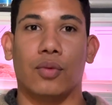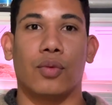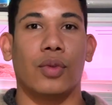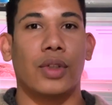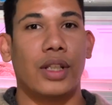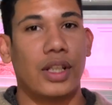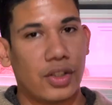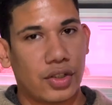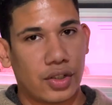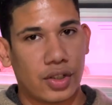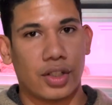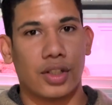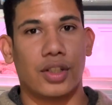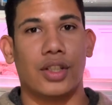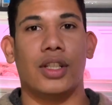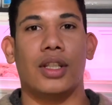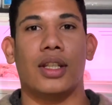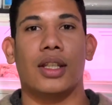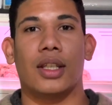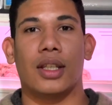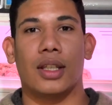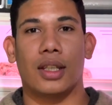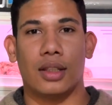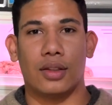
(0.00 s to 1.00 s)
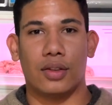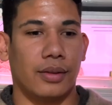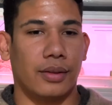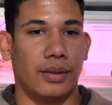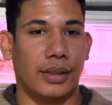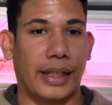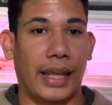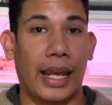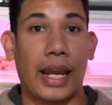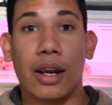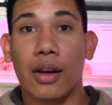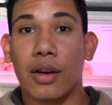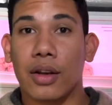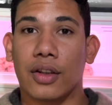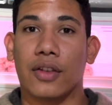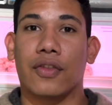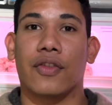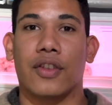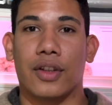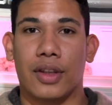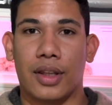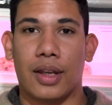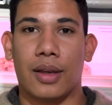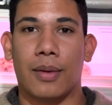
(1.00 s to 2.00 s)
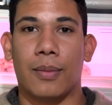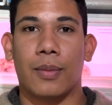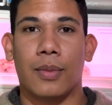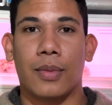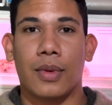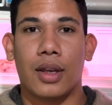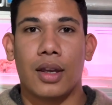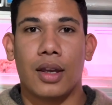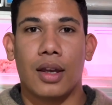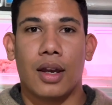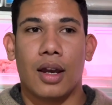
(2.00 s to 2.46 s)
researching and caring for them.